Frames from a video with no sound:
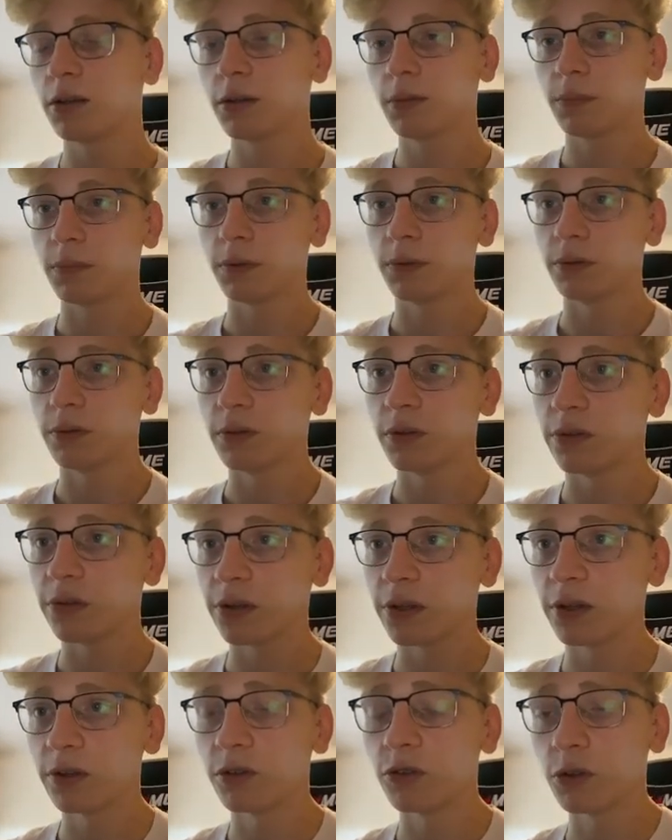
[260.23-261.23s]
but you
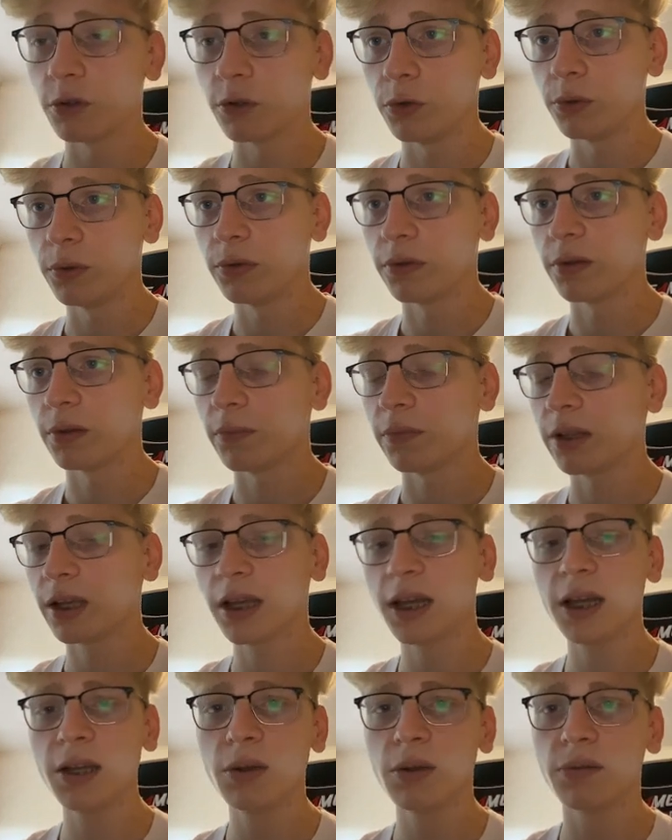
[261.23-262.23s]
still enjoy doing them. They're
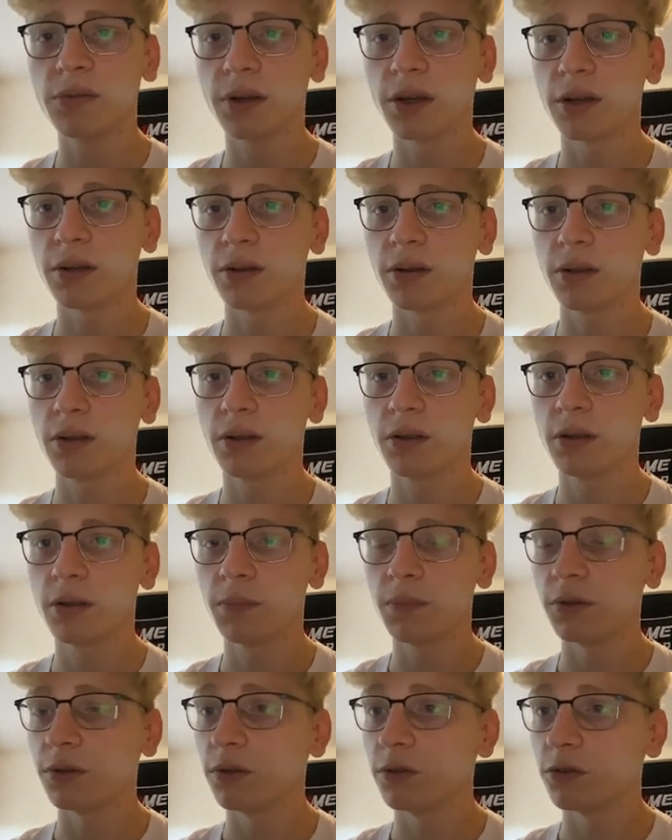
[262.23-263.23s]
kind of hard,
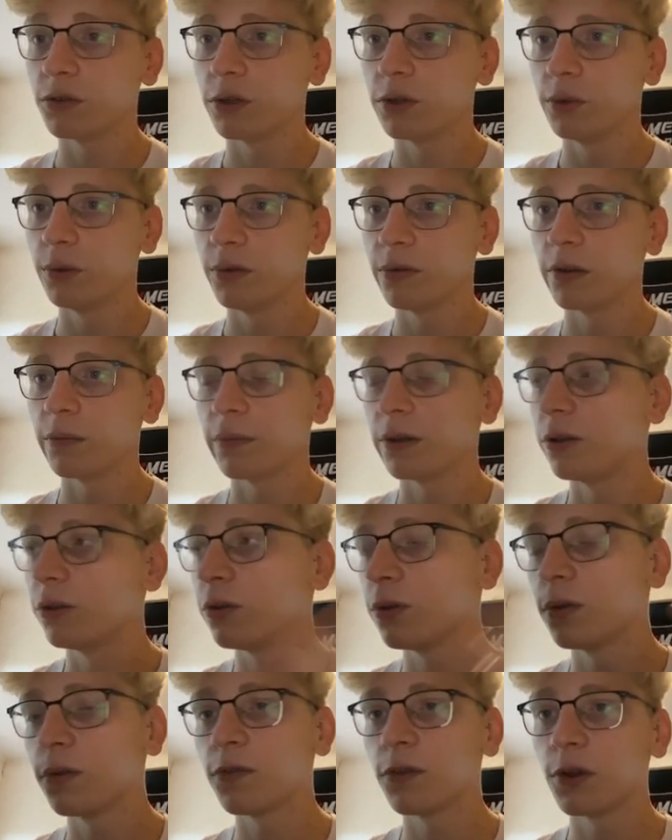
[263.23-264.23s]
but you enjoy doing them, and you're
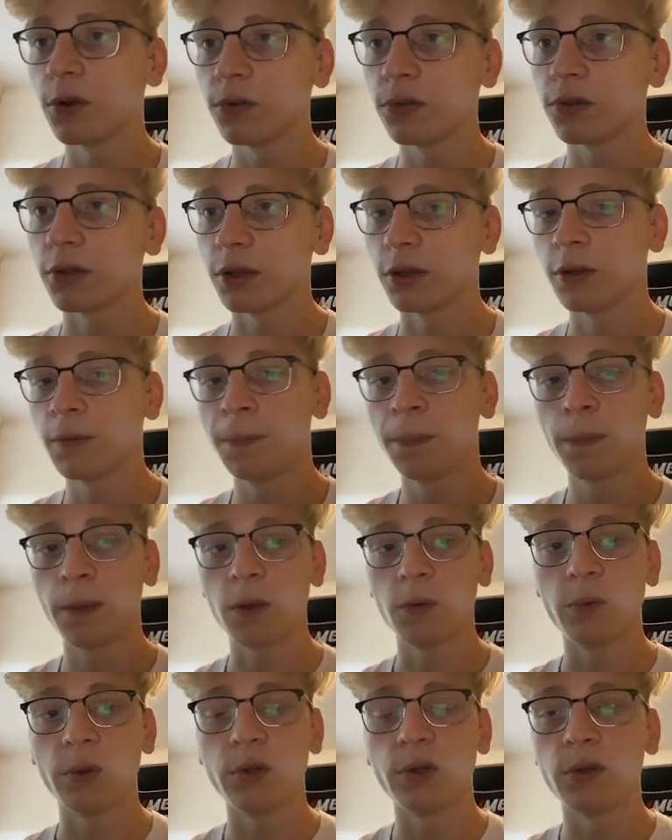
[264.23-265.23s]
in a flow state.
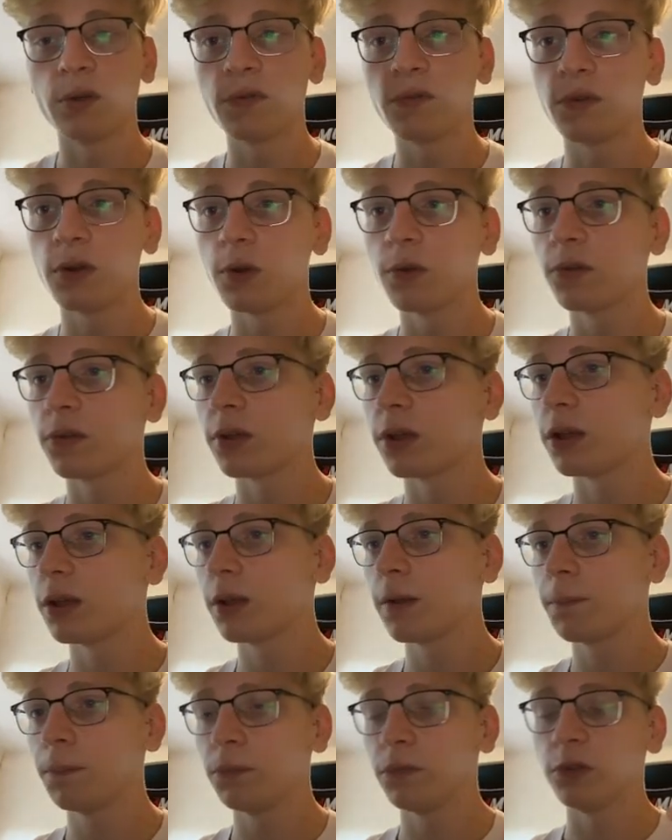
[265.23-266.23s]
And when you're in a flow state,
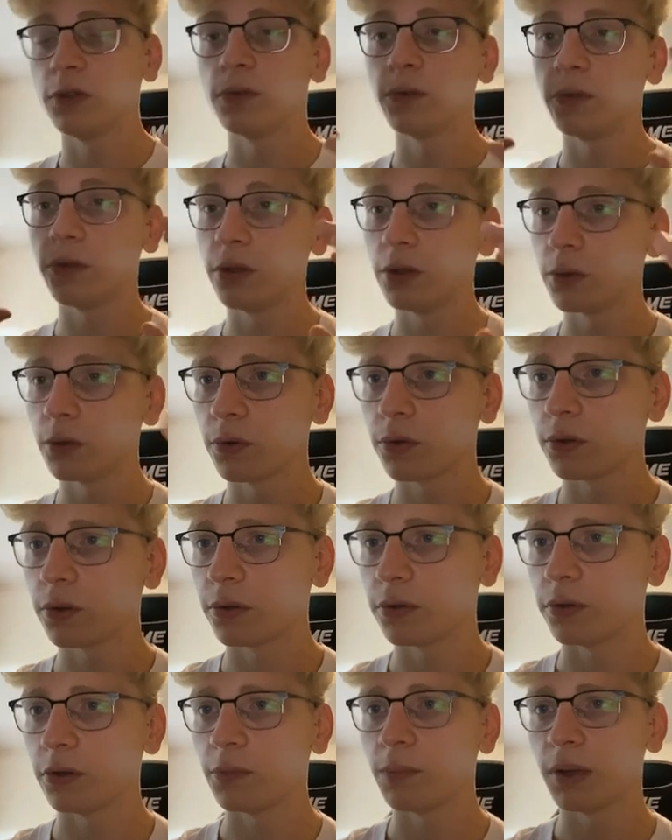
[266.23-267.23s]
you have zero thoughts
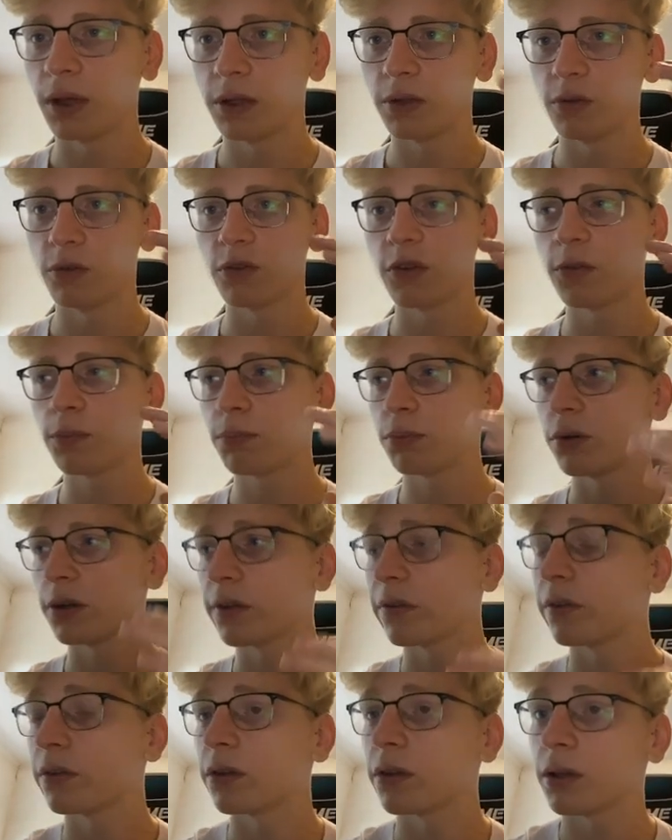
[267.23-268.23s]
in your mind. You're just
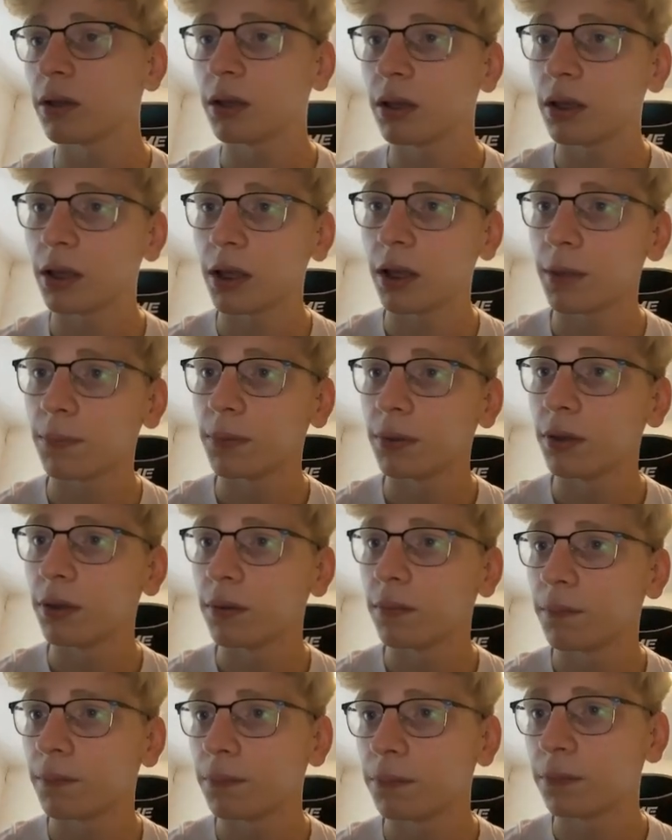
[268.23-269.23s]
present, happy,
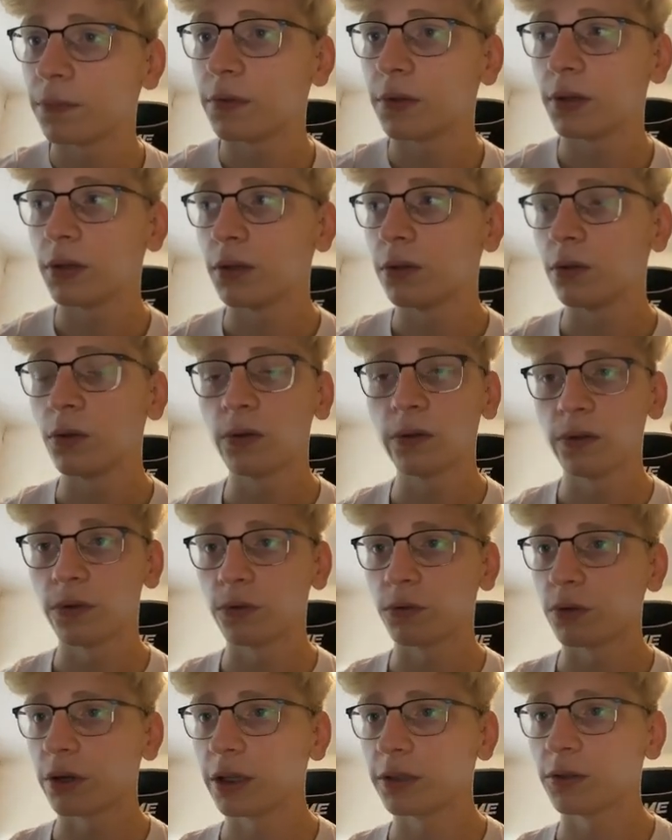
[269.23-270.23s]
not
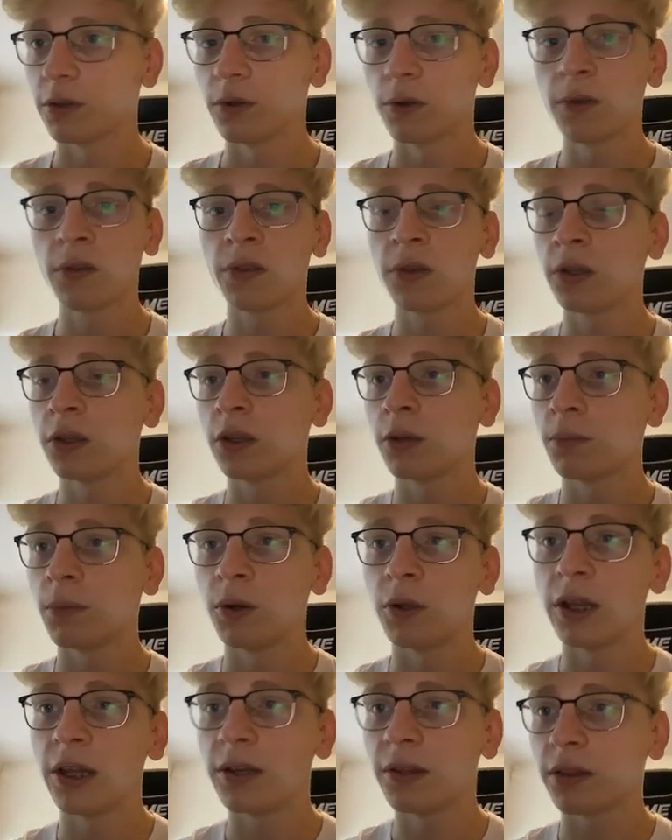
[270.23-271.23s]
distracted. You're not thinking
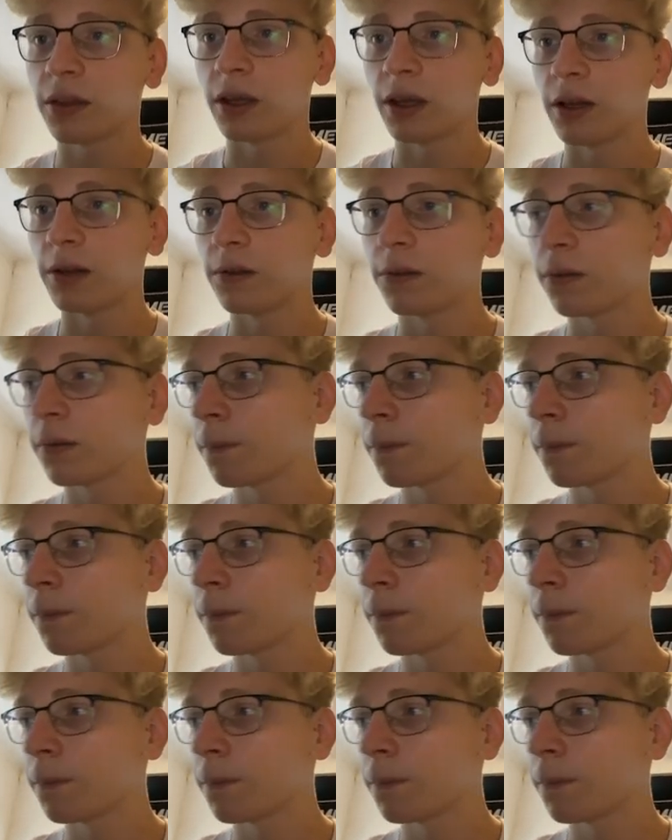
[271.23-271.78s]
about anything else.